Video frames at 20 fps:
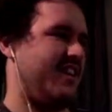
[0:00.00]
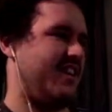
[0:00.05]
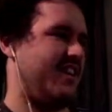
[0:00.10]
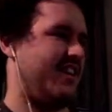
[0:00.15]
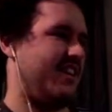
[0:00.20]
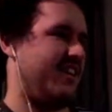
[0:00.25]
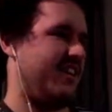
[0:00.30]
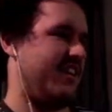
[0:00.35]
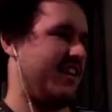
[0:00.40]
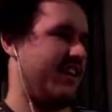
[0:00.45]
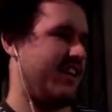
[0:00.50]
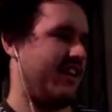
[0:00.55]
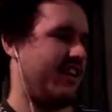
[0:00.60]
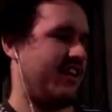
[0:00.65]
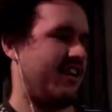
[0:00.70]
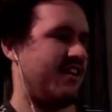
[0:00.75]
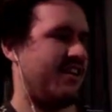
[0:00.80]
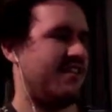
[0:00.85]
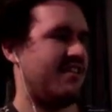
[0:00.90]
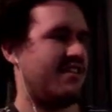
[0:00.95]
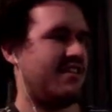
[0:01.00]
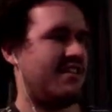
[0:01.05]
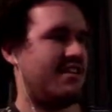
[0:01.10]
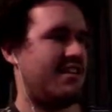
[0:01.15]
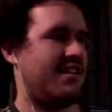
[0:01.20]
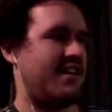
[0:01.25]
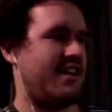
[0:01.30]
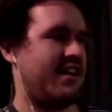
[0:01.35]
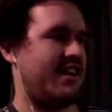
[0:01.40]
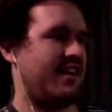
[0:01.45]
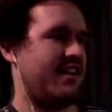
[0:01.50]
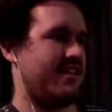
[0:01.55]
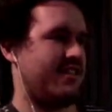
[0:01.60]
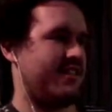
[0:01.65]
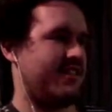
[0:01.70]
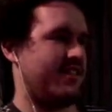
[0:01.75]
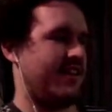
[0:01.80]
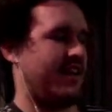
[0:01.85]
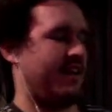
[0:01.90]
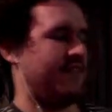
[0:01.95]
Yeah, I
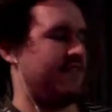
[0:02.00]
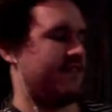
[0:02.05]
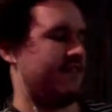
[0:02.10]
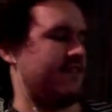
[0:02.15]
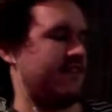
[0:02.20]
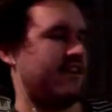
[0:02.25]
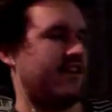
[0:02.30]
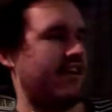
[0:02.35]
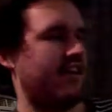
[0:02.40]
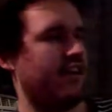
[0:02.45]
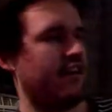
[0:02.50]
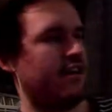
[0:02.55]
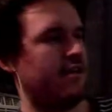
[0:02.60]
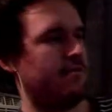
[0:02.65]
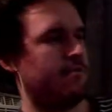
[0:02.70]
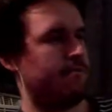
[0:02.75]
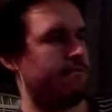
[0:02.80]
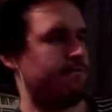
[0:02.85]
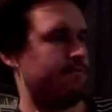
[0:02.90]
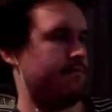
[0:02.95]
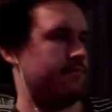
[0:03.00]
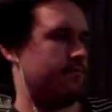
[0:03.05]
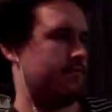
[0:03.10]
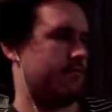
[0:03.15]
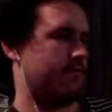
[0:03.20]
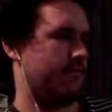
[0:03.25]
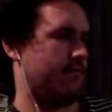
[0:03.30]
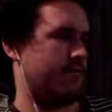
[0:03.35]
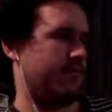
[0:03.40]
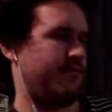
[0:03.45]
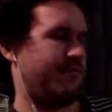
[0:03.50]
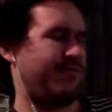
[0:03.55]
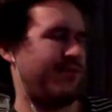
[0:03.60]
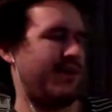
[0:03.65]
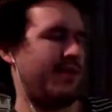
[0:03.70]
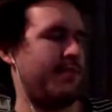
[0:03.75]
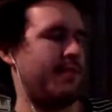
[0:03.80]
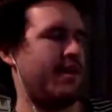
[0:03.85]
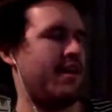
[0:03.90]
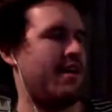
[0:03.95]
have to say I am,
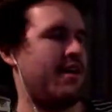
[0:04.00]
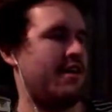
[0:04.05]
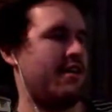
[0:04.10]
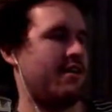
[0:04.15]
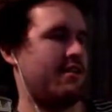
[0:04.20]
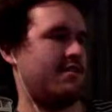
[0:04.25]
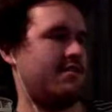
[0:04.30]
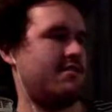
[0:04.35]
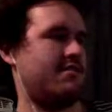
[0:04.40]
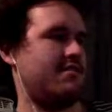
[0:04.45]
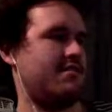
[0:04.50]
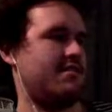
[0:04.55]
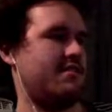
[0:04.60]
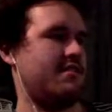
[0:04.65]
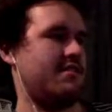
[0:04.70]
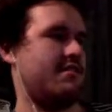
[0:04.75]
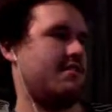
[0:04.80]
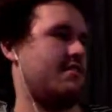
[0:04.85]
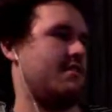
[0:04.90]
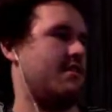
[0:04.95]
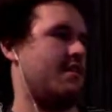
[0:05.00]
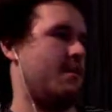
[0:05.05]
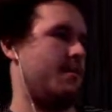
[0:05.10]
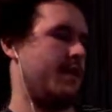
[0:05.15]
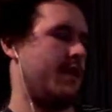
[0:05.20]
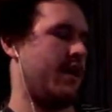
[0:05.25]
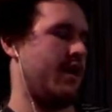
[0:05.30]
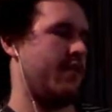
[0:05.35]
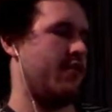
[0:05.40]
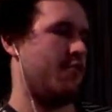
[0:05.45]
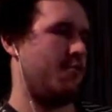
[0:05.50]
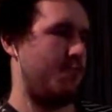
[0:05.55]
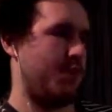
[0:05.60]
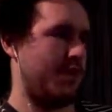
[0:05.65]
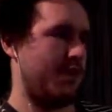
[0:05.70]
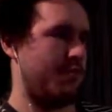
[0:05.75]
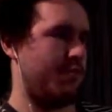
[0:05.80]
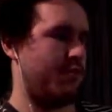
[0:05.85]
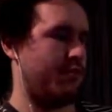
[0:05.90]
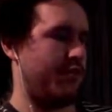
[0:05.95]
but I'm not. I mean, I know
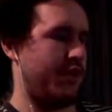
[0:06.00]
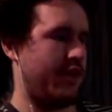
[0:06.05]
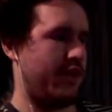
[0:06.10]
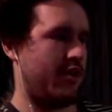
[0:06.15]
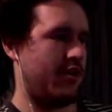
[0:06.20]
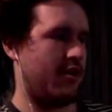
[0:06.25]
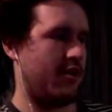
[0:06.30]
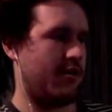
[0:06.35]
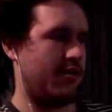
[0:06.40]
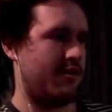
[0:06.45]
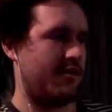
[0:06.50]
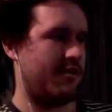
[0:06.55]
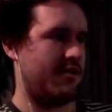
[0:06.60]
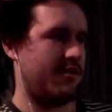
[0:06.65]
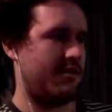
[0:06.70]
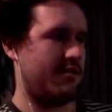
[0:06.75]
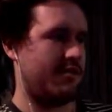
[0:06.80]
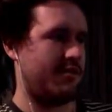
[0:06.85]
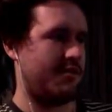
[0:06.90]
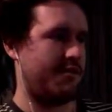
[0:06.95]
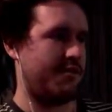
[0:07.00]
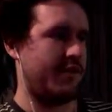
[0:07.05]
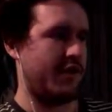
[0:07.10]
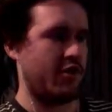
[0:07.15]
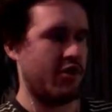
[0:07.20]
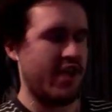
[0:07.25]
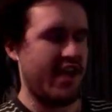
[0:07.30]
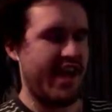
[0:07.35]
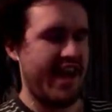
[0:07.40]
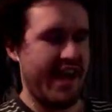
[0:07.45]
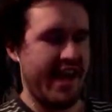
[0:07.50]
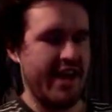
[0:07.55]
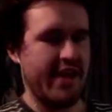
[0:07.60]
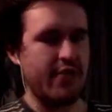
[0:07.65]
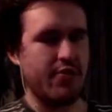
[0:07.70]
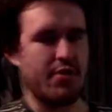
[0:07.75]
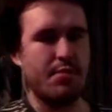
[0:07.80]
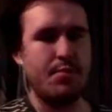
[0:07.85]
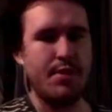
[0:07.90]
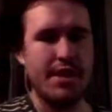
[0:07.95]
people that are very
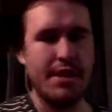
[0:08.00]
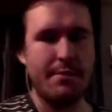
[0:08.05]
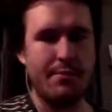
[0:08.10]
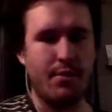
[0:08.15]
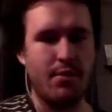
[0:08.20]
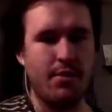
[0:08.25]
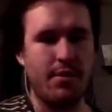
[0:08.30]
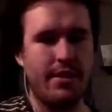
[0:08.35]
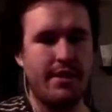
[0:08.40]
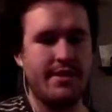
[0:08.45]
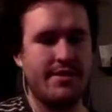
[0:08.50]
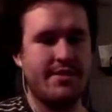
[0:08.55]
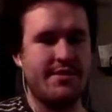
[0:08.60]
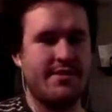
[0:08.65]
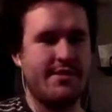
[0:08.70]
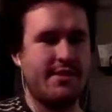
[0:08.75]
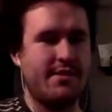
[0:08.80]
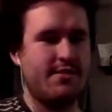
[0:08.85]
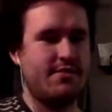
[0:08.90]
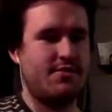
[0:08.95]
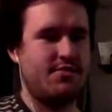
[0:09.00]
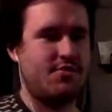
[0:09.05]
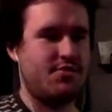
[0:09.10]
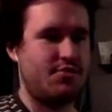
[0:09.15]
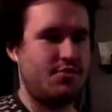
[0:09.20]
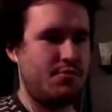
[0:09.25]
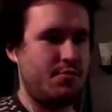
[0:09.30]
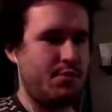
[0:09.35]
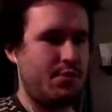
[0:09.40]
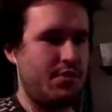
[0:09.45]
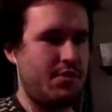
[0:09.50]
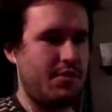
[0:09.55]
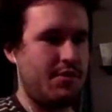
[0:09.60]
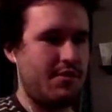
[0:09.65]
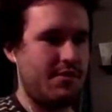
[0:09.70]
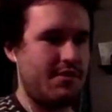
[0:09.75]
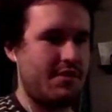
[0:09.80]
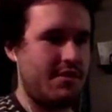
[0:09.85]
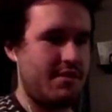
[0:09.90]
angry people, and it's like, super